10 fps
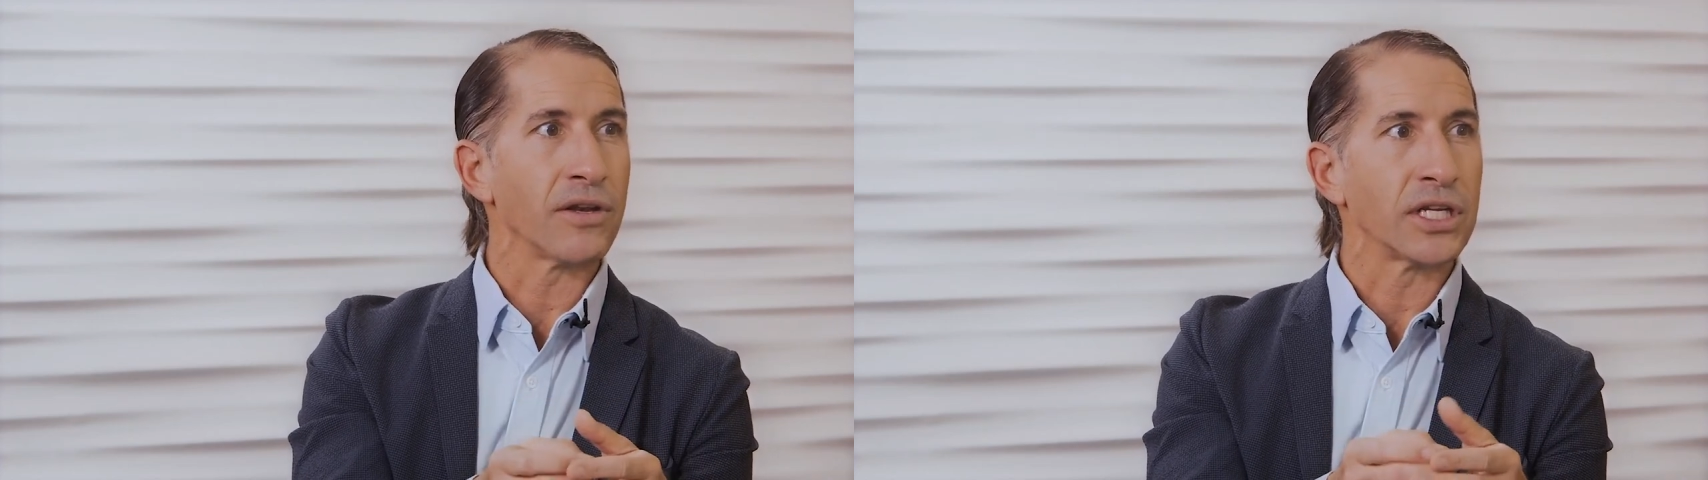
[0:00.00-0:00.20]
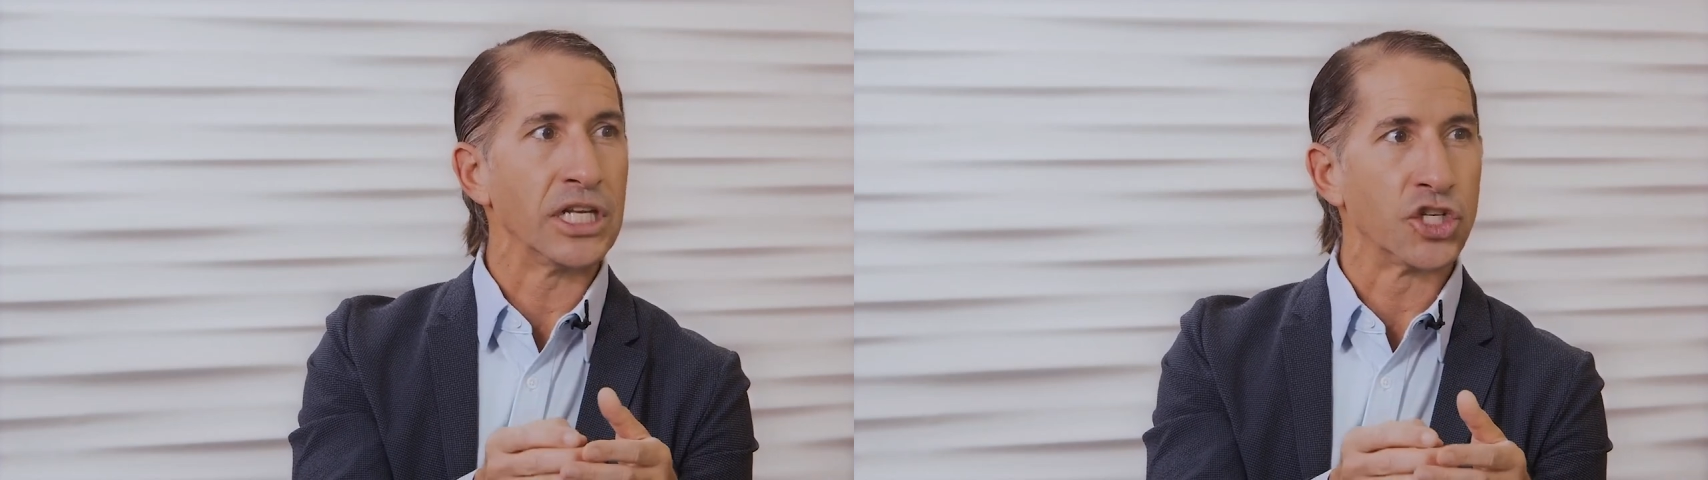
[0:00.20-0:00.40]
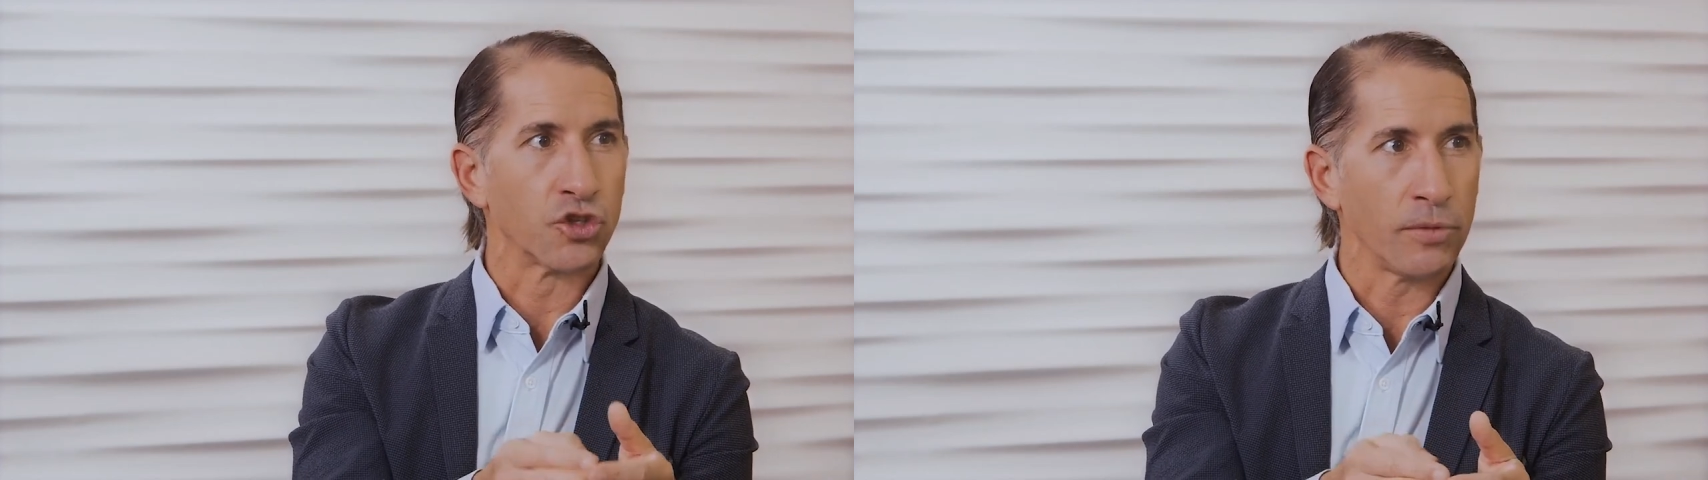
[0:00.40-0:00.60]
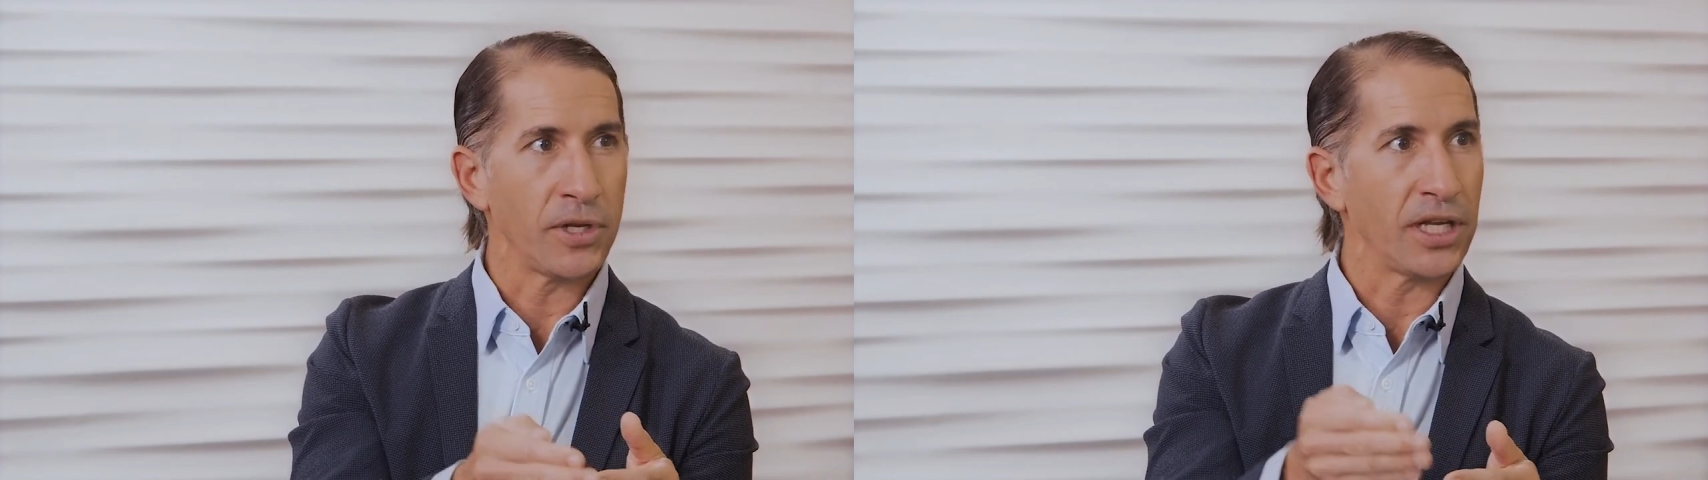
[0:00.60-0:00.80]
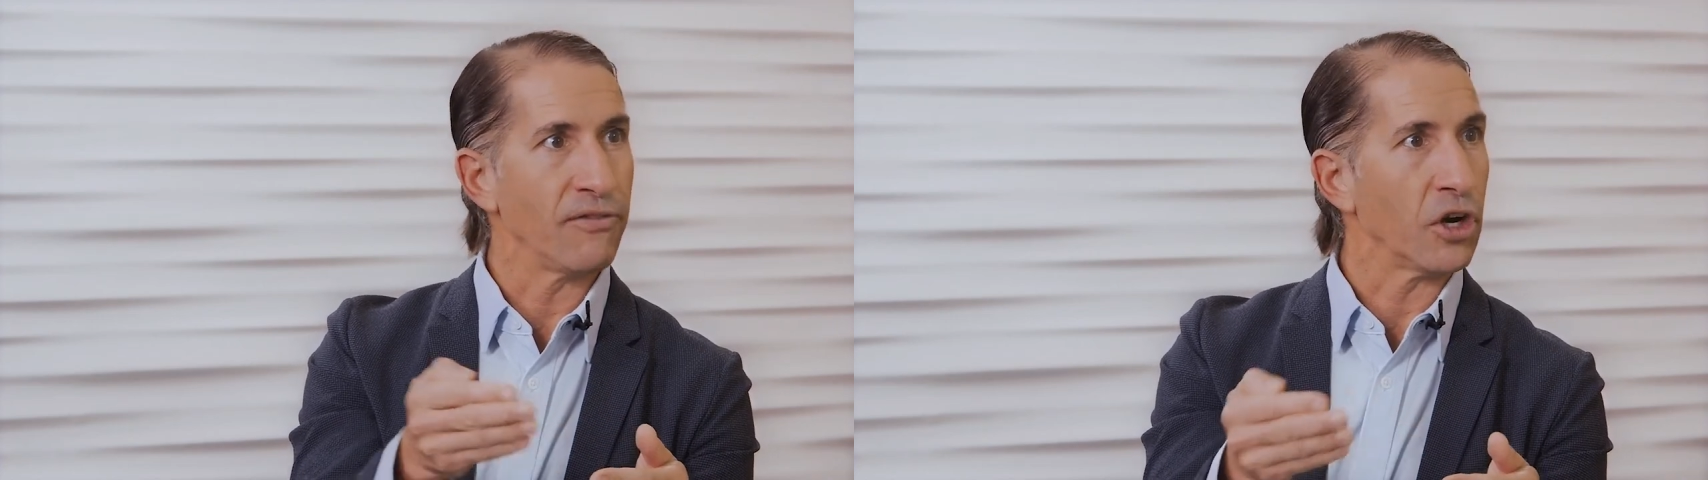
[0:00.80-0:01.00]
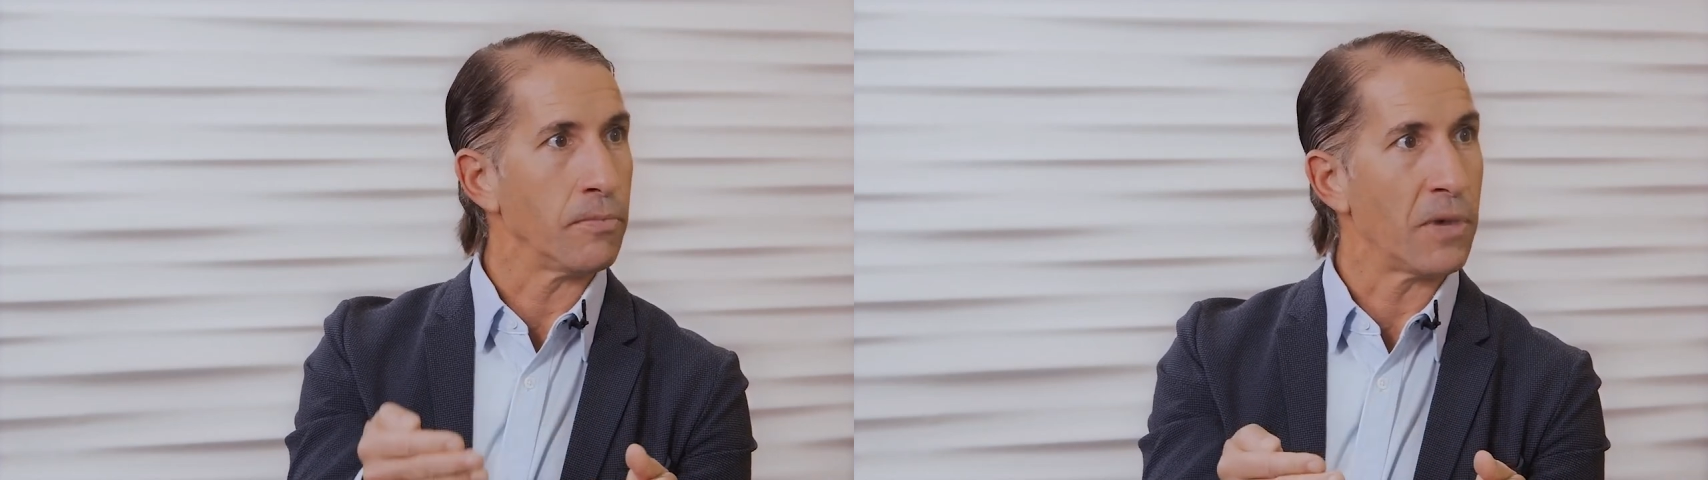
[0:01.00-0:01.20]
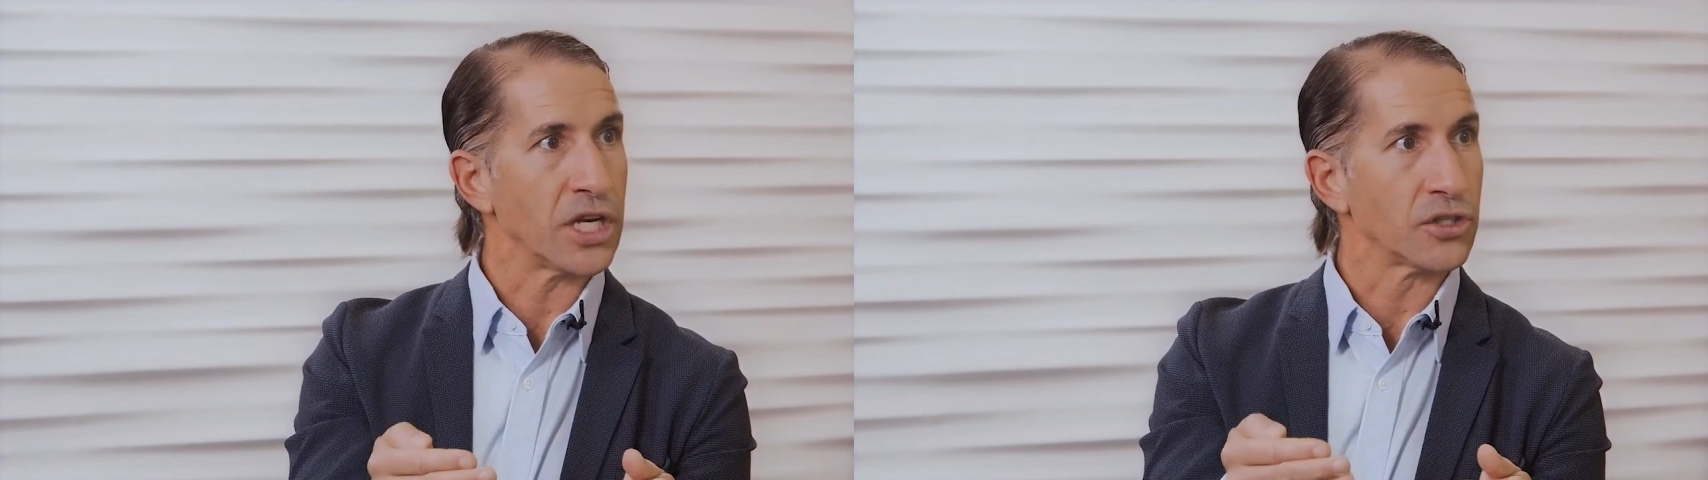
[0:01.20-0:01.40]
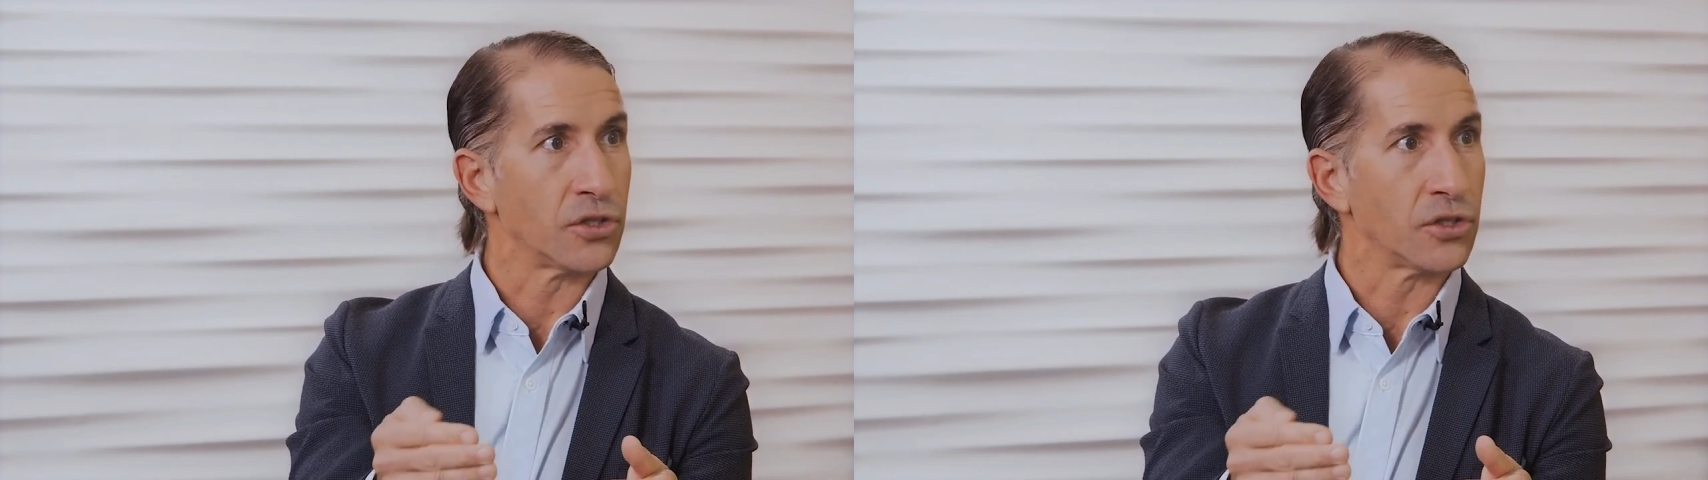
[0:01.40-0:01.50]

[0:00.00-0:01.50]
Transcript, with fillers: contributing very much